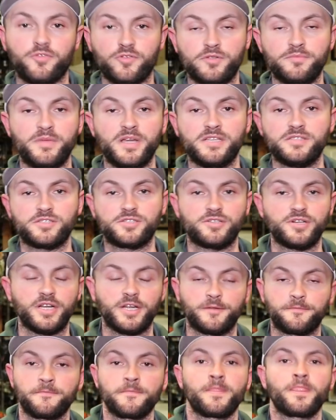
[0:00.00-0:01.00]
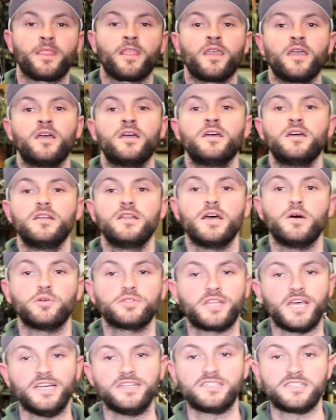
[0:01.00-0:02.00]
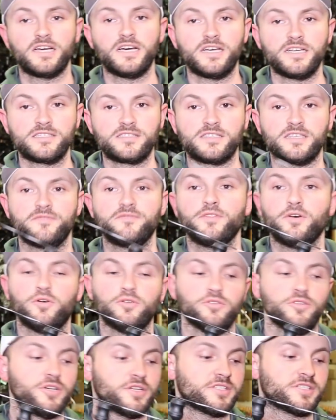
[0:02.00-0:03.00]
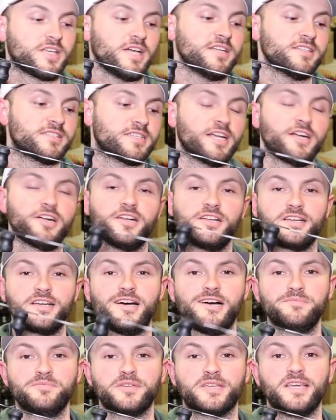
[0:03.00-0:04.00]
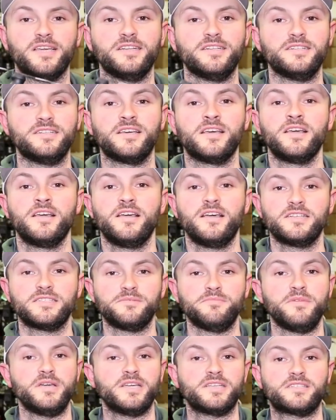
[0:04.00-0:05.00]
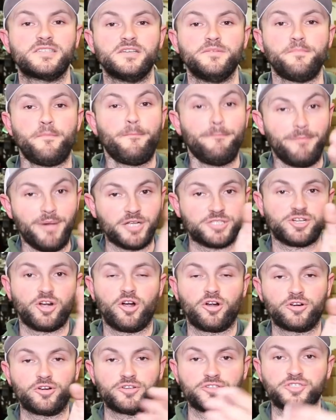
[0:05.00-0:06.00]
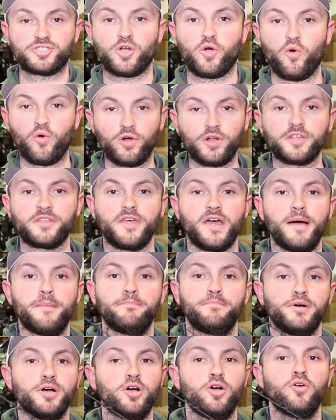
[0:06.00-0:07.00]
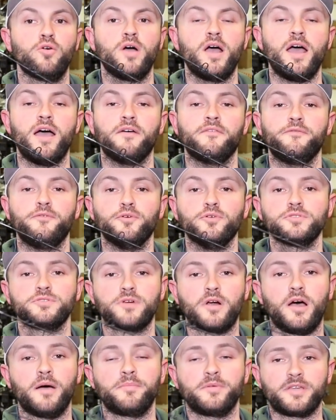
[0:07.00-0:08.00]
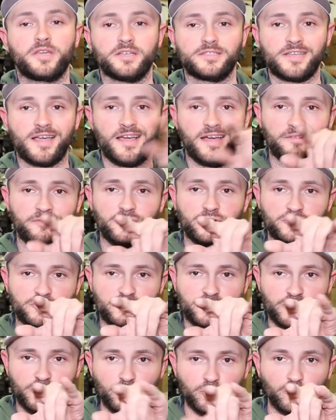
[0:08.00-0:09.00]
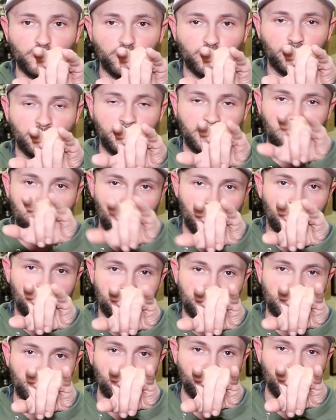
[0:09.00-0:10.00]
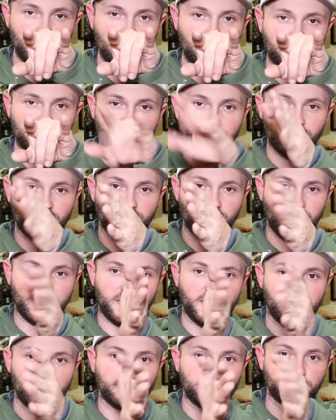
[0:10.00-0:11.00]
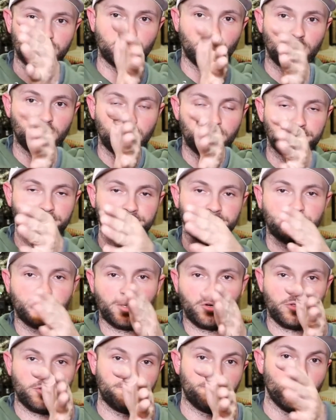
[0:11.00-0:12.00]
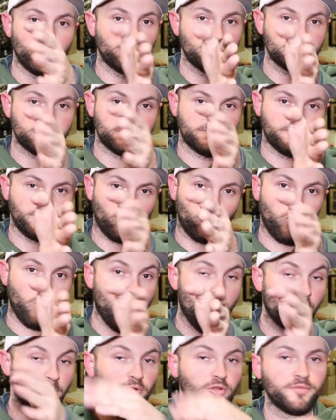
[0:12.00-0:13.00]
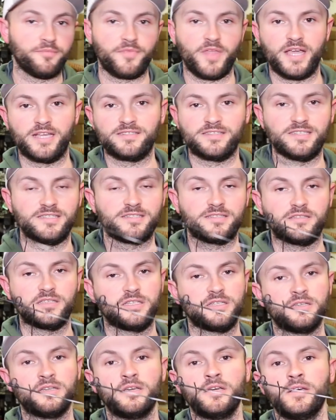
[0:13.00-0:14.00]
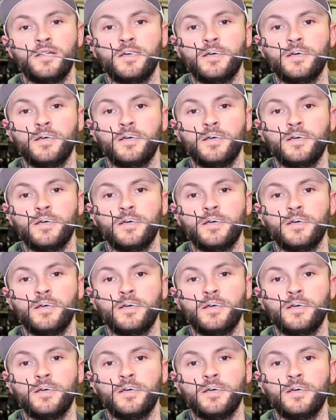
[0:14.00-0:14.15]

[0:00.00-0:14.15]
for the main string. Now what that does, even though it looks kind of scary and complicated, is it makes it much harder to torque that bow at full draw because I have those two yokes there. That cam doesn't want to, you know, the bow doesn't wobble as easily